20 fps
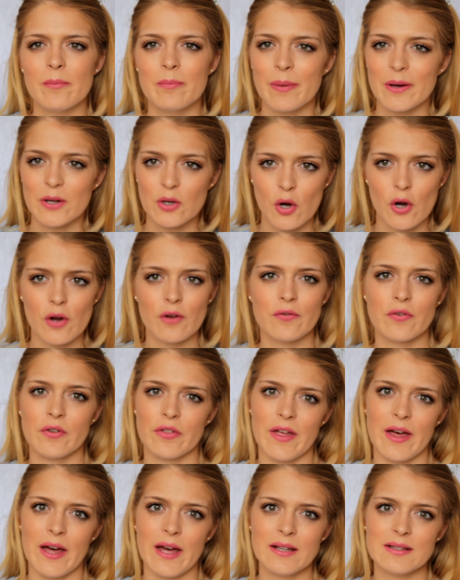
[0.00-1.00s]
But go for
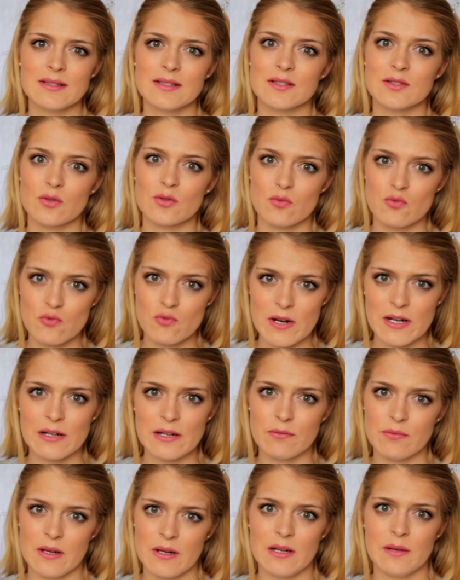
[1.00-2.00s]
that. It's
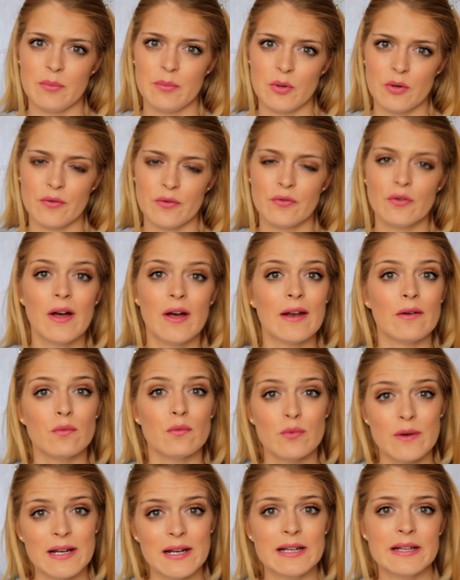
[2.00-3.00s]
really, really beautiful and
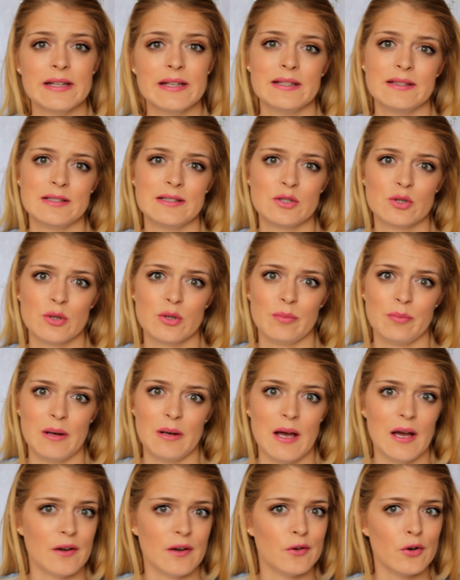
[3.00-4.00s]
really easy to
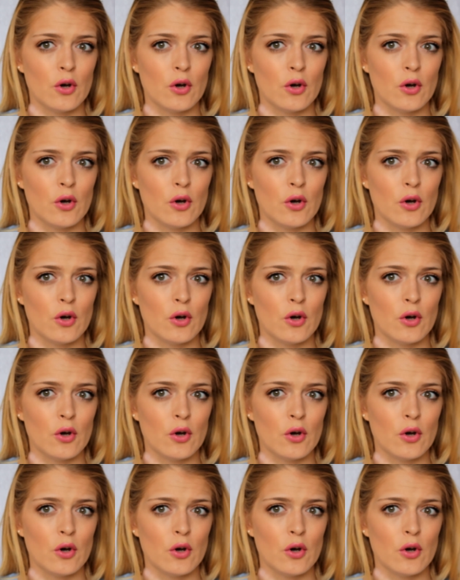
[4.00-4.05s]
apply.